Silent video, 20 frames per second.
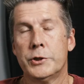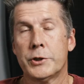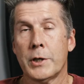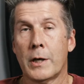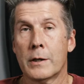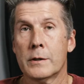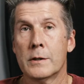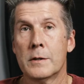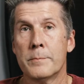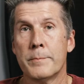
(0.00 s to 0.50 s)

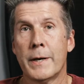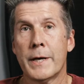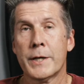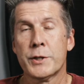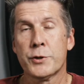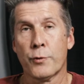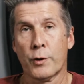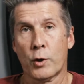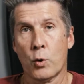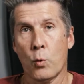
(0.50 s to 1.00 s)
Shotgun
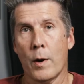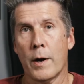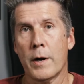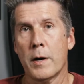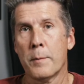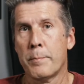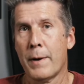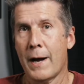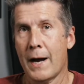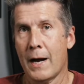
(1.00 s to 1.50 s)
mics
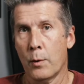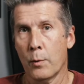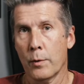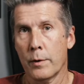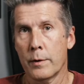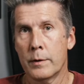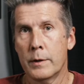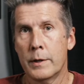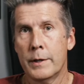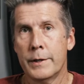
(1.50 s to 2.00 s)
require
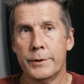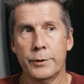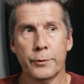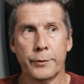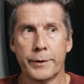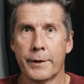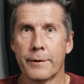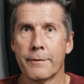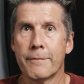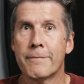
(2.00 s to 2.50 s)
power.
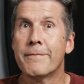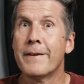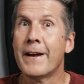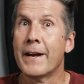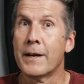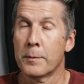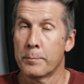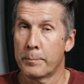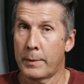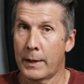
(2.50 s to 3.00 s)
You'll hear
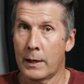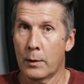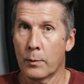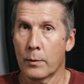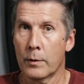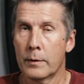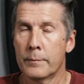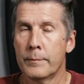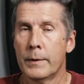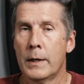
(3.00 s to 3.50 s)
phantom
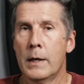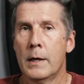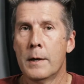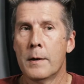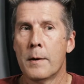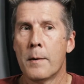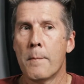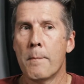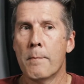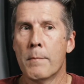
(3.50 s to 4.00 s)
power.
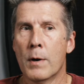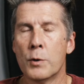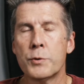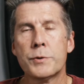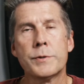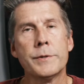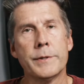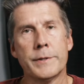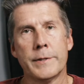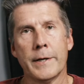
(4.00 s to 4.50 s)

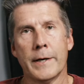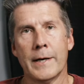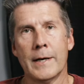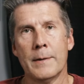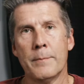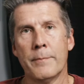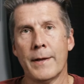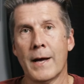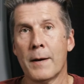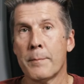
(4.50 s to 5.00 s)
Most of the
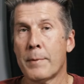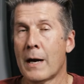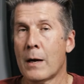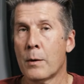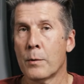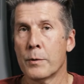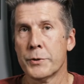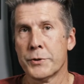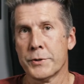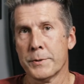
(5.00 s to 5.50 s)
time, that
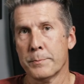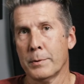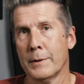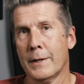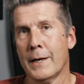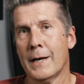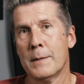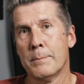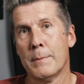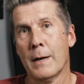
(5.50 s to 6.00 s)
power is
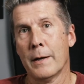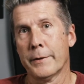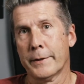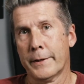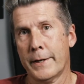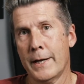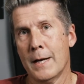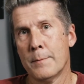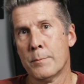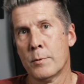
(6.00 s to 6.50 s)
supplied by the
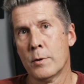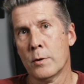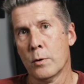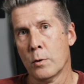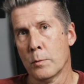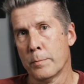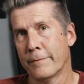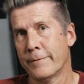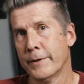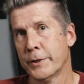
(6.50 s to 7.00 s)
camera
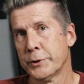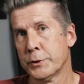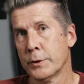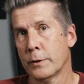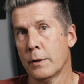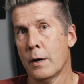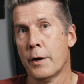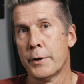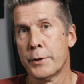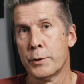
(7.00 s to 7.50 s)
or
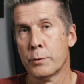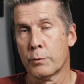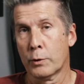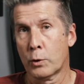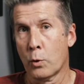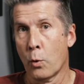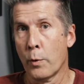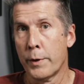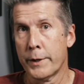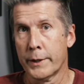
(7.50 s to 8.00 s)
professional audio
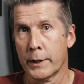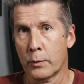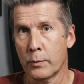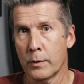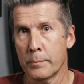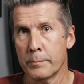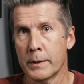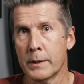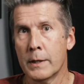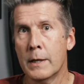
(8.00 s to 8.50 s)
recording
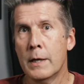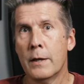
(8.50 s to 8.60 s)
equipment